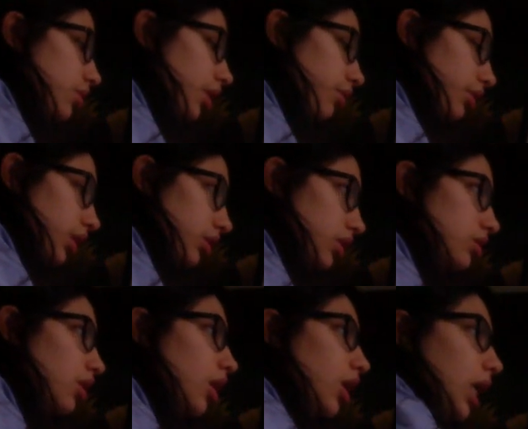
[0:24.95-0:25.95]
thyroiditis.
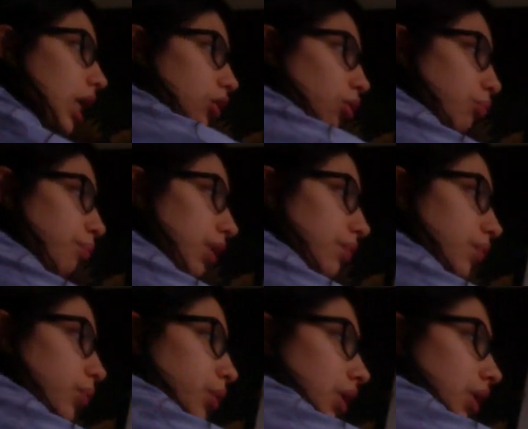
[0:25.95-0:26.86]
In non-painful,